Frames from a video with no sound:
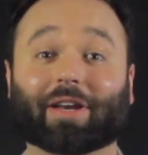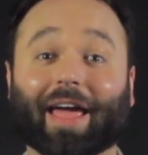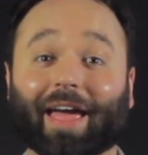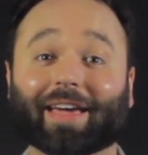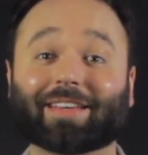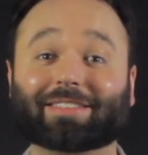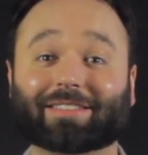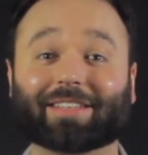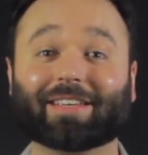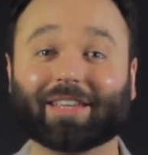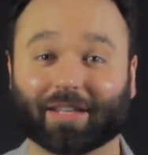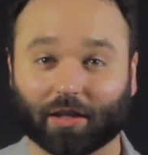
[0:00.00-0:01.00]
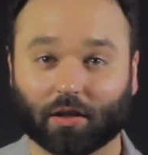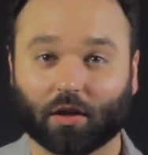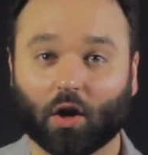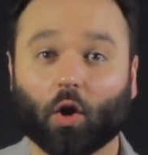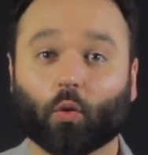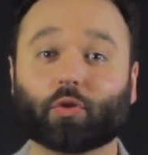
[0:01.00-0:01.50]
an A, C, E,
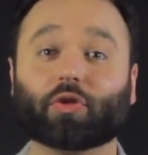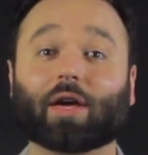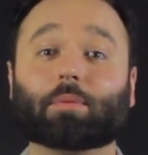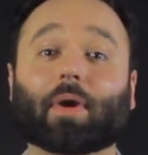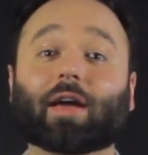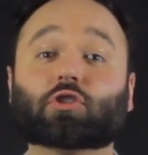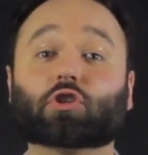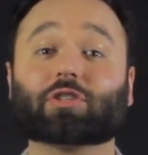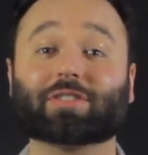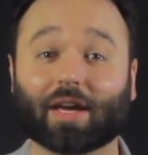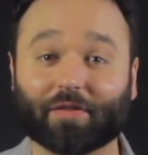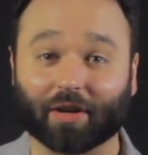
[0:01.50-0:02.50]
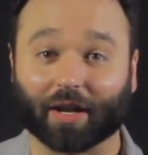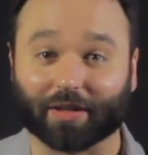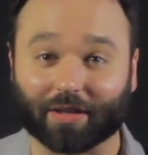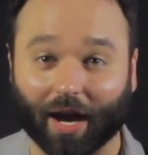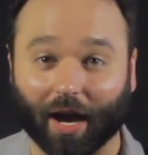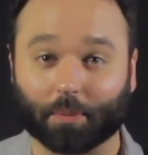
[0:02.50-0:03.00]
with a major 7 on
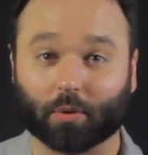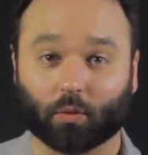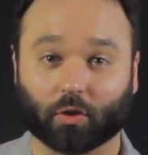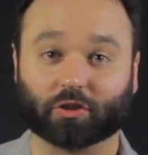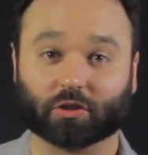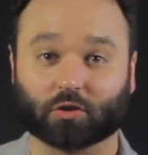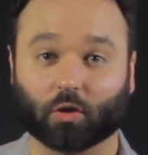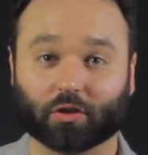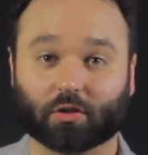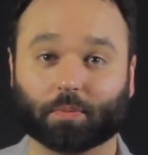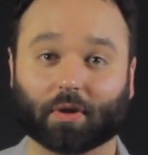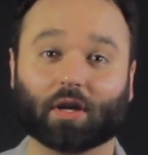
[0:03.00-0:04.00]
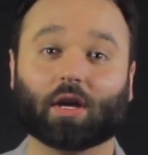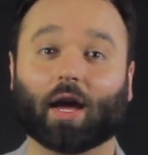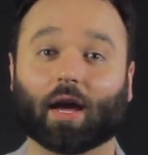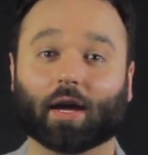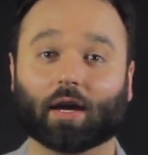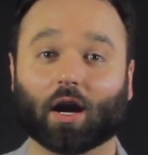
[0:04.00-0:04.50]
top, which is going to be
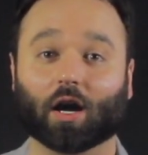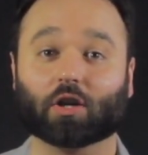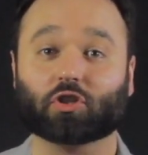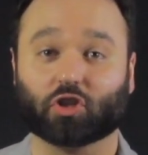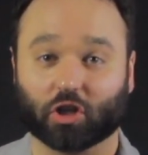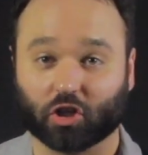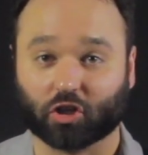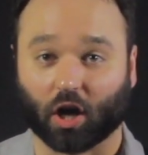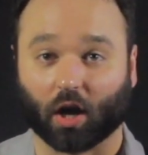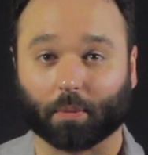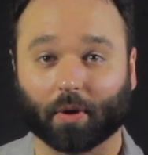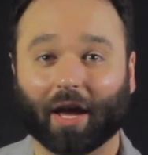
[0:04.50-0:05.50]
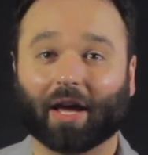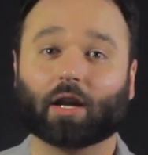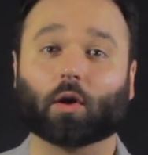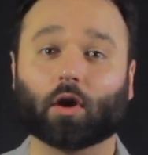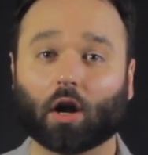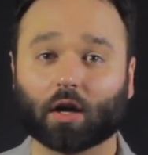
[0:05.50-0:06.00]
a G sharp.
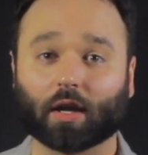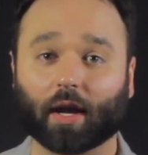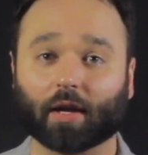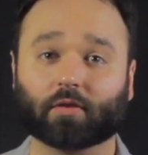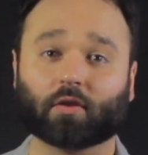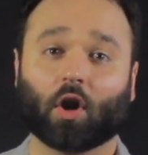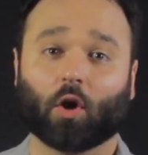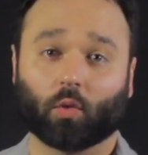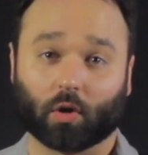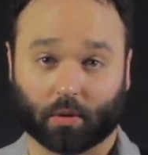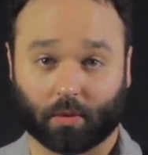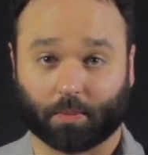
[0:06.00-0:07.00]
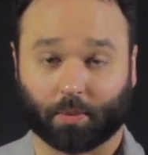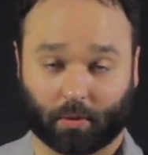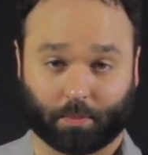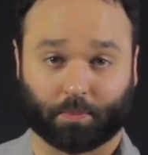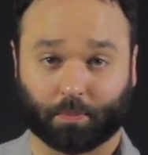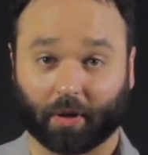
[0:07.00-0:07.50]
Now in our case, we're going to be
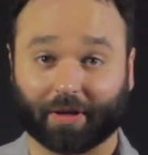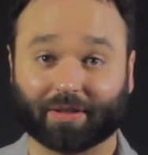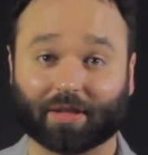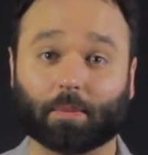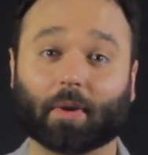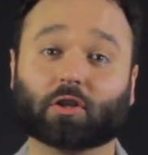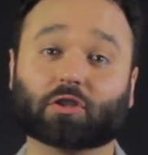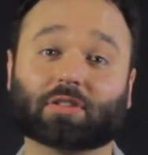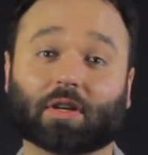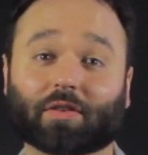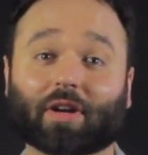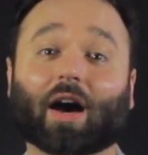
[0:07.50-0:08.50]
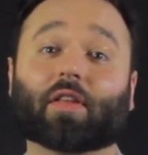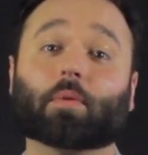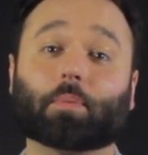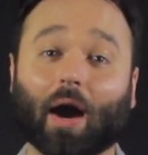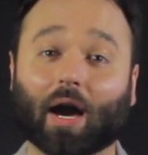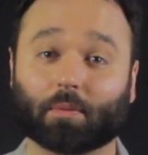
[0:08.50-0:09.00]
placing that major 7 on the
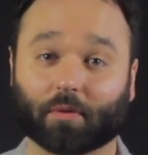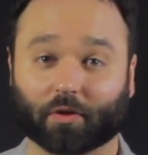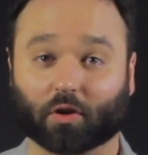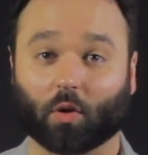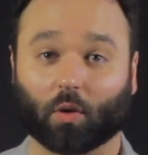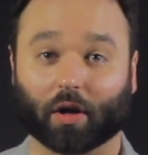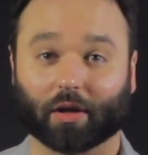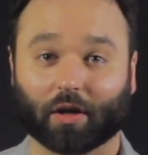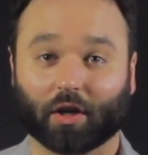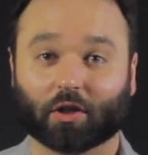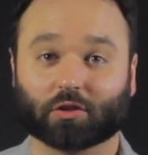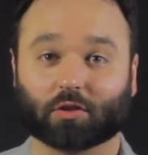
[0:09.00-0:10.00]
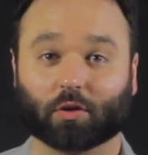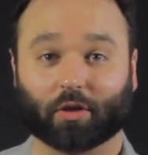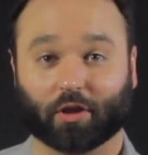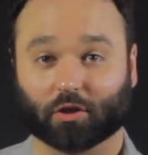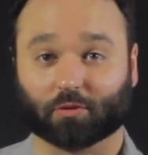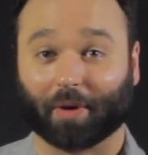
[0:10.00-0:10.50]
bottom of the chord. So
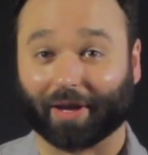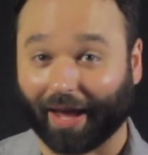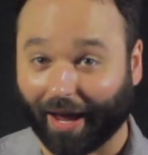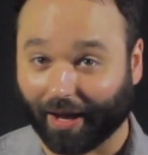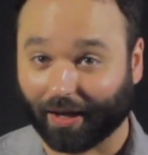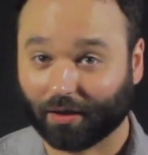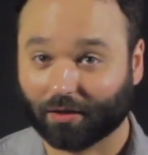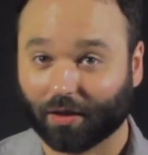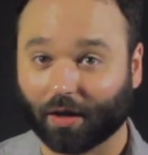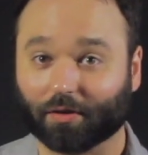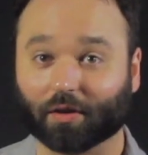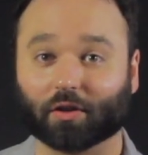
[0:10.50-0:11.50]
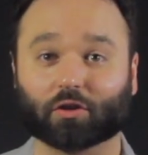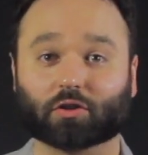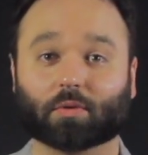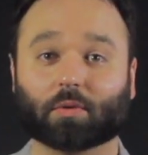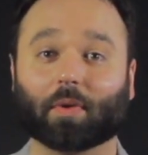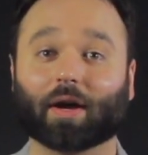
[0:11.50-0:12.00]
here's my A, and then here's
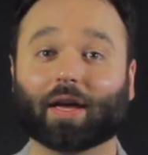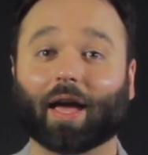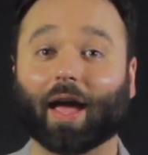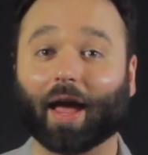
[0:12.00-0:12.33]
going to be my